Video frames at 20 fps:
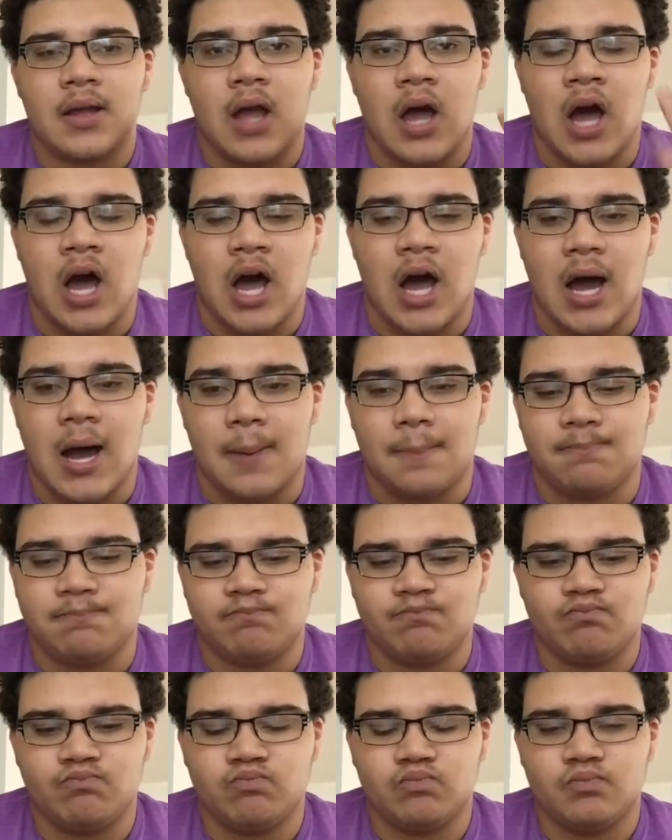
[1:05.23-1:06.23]

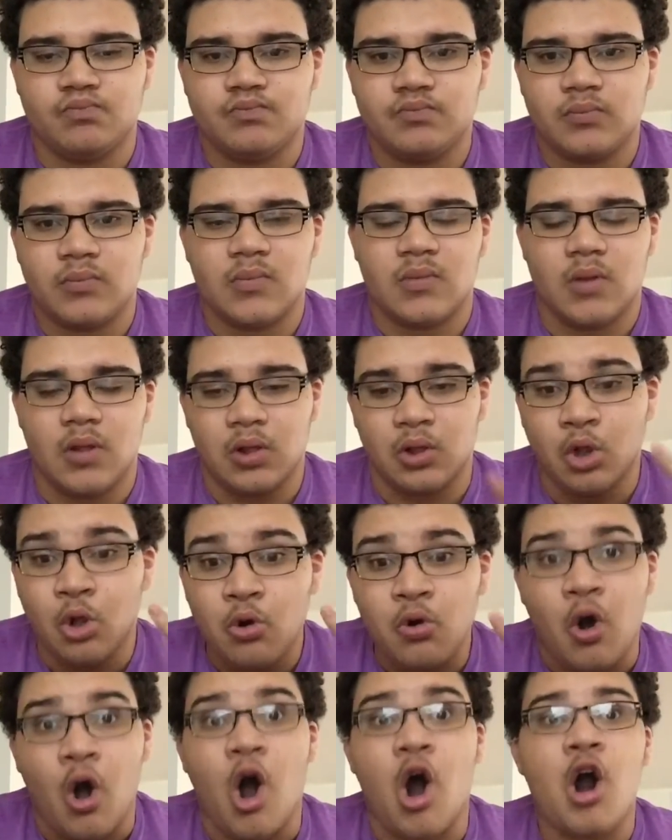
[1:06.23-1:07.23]

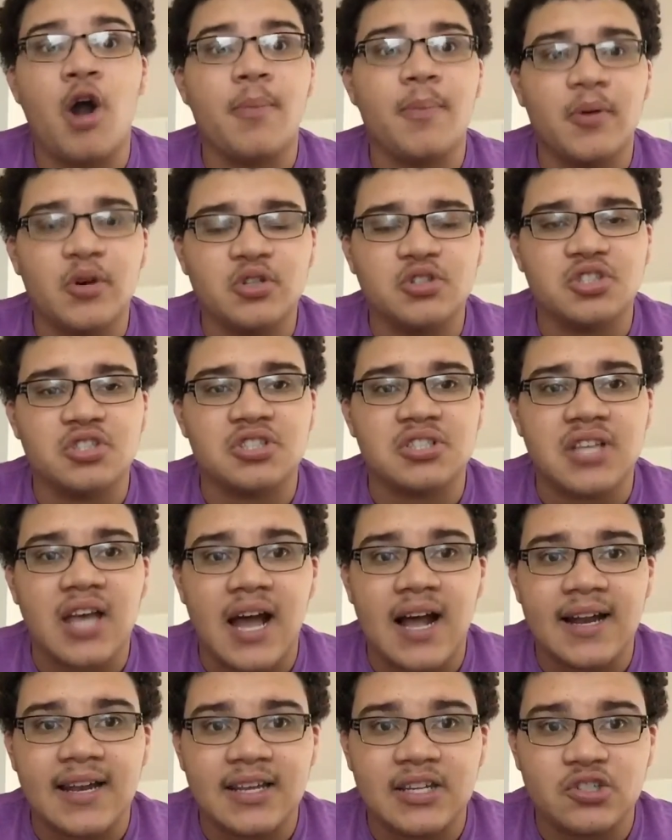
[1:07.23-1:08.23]
Luke Harper just
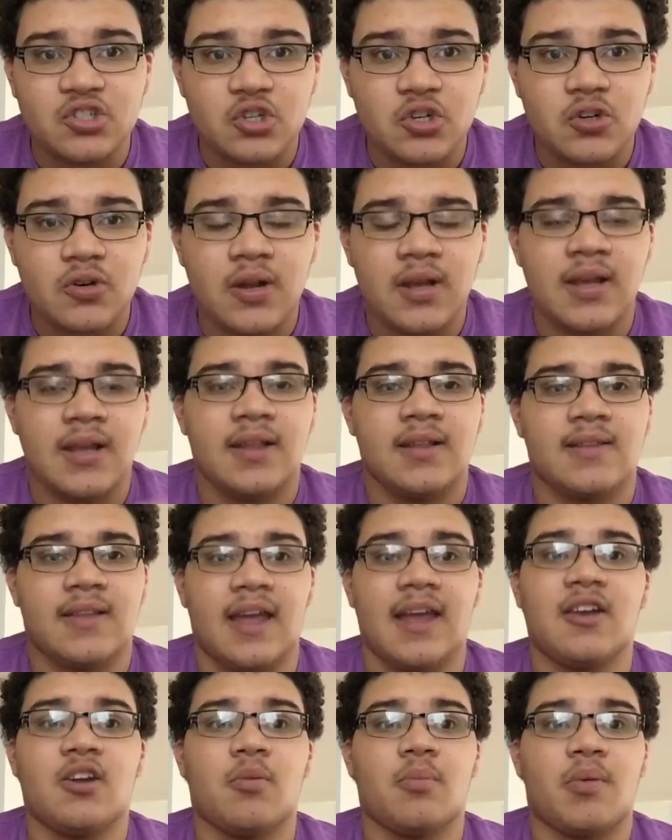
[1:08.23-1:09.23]
got injured.
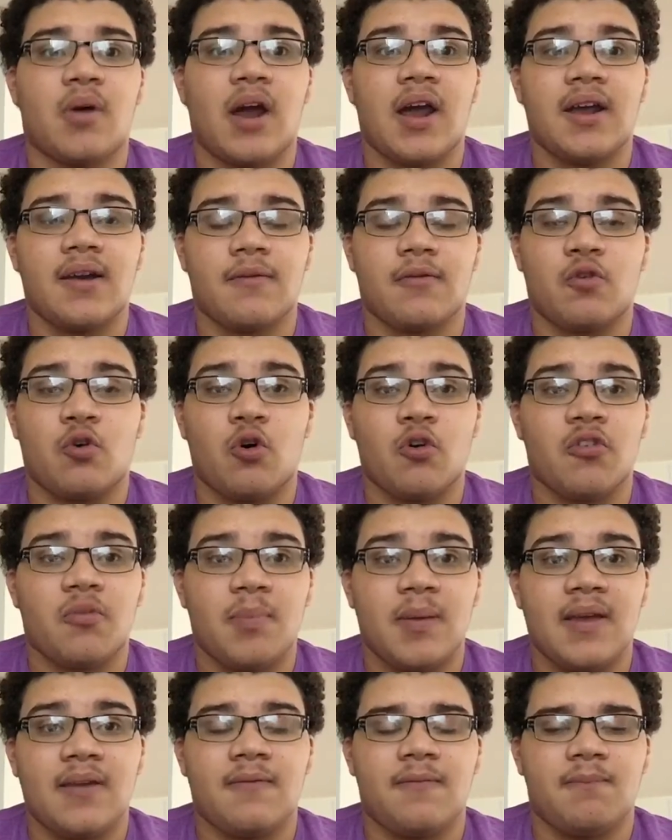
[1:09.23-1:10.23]
Daniel Bryan, of course,
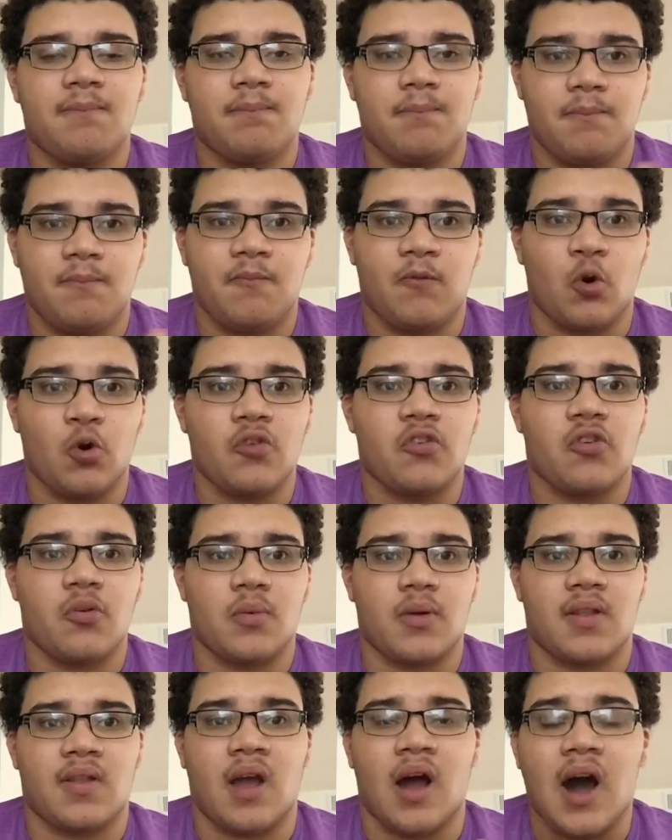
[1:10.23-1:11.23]
being forced to
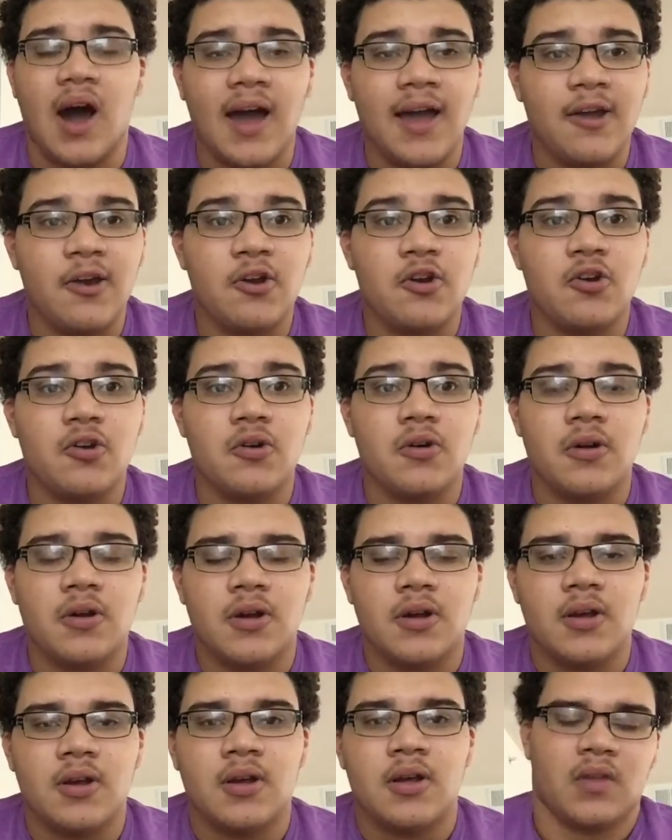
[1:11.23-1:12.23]
retire.
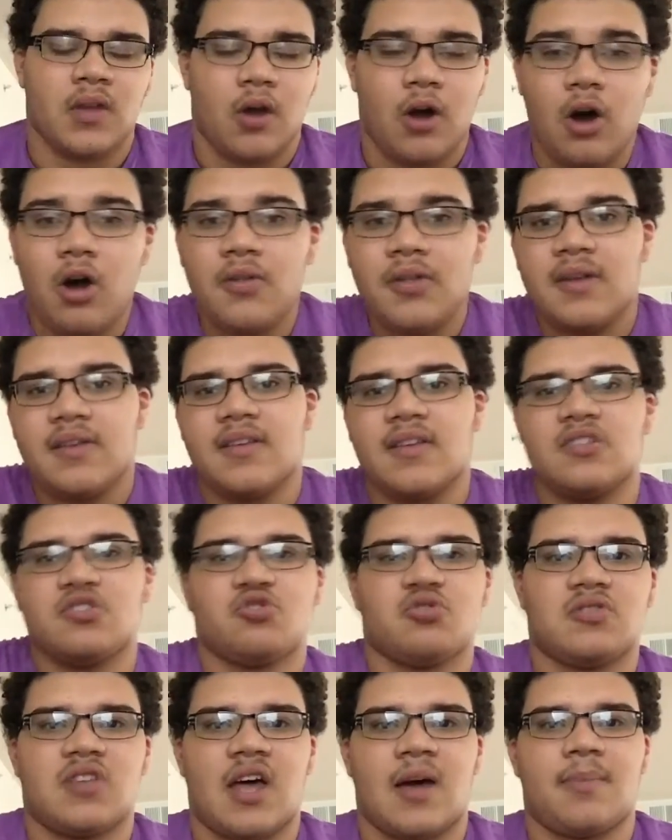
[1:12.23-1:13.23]
All these
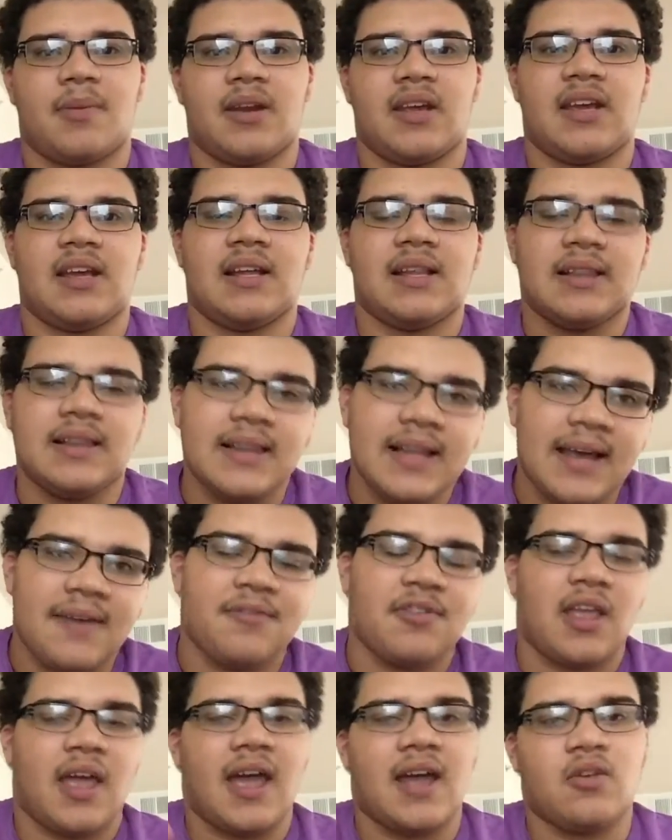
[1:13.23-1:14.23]
injuries happening
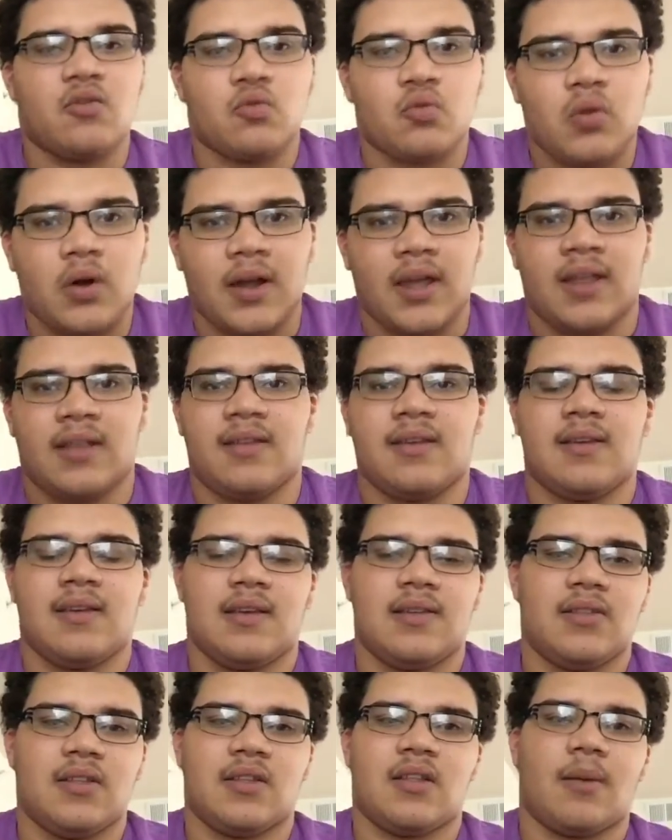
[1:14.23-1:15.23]
left and right
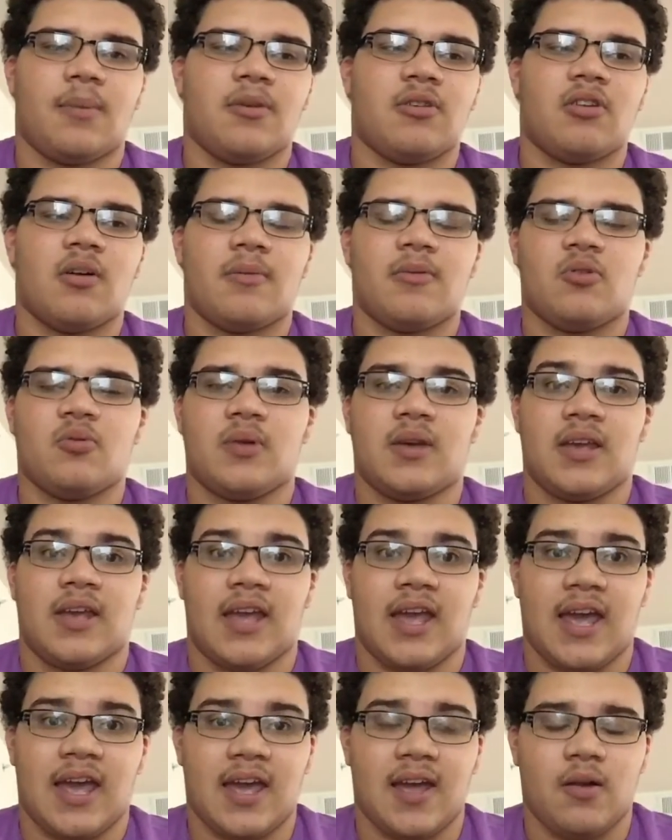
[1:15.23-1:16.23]
in the WWE.
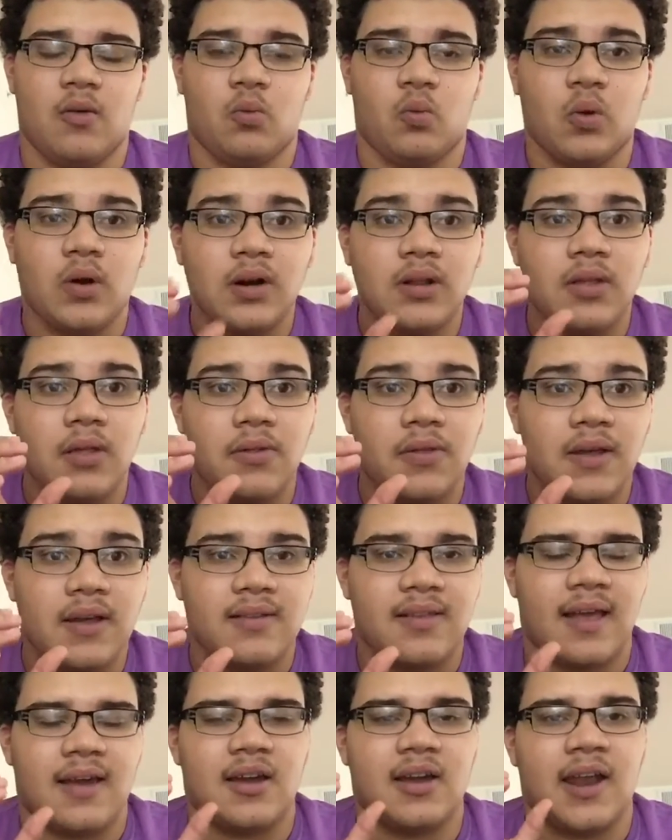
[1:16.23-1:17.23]
And one of the
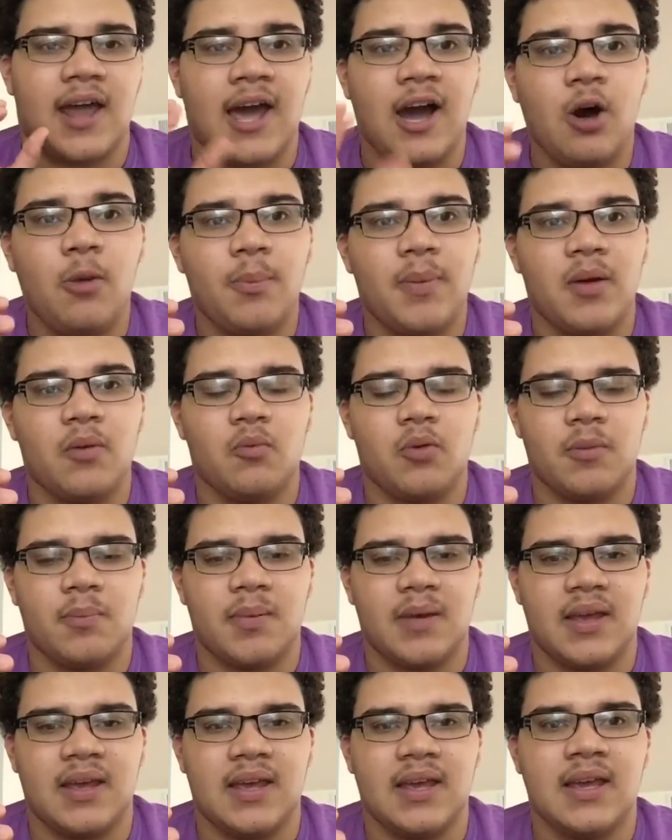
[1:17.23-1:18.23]
things that could help it would
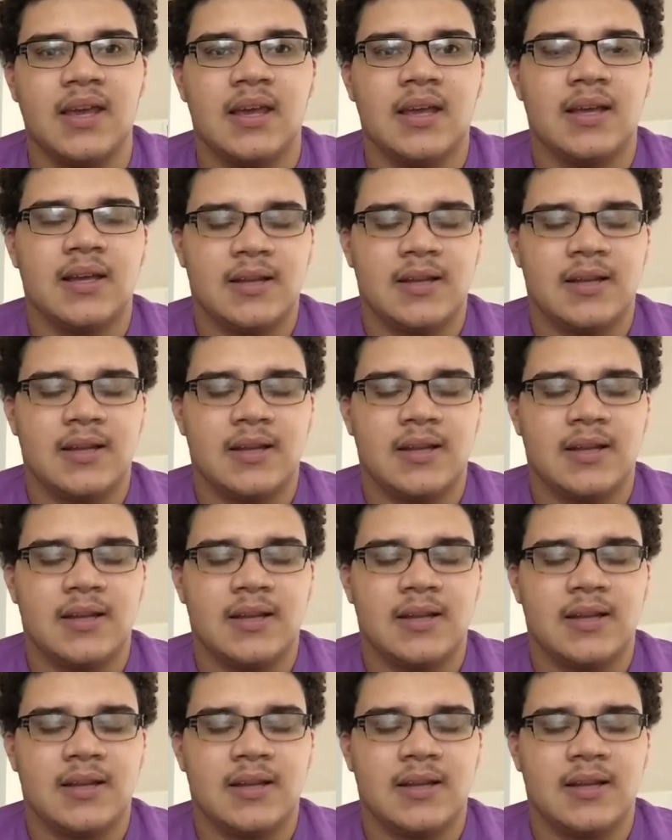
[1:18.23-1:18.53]
be